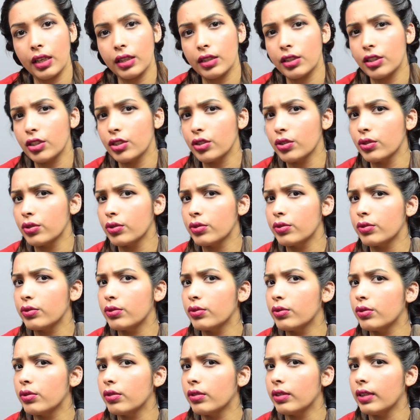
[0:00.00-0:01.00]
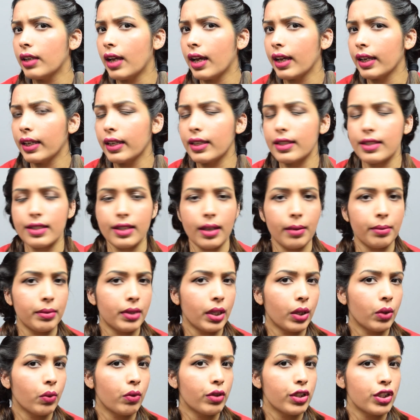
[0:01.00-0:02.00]
you like
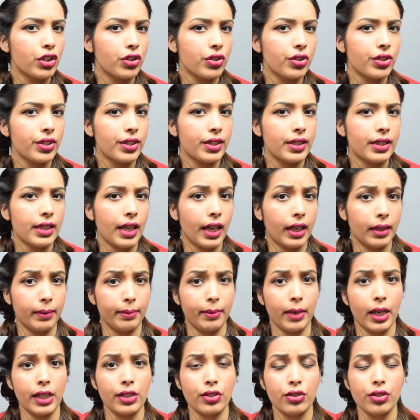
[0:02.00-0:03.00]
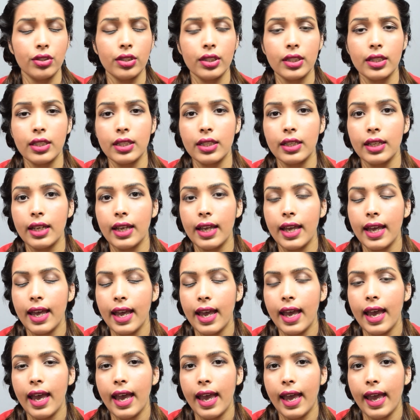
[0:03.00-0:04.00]
something which is in budget,
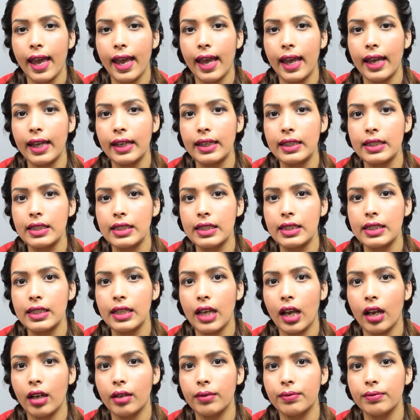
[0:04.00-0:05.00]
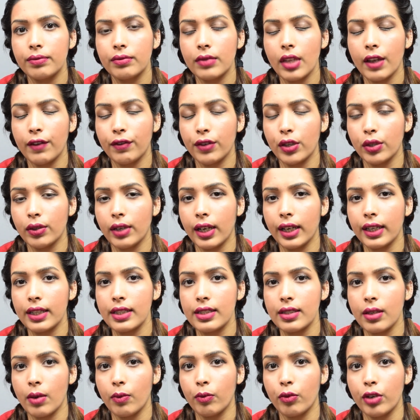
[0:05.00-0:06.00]
and if you like
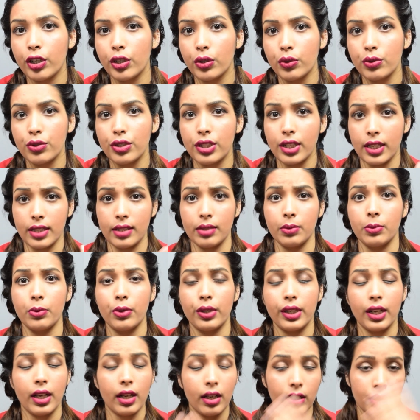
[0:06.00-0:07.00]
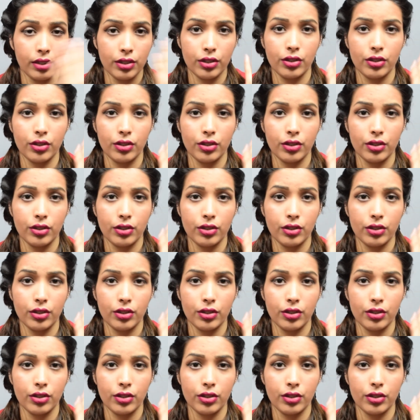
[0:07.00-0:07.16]
someone who doesn't want to,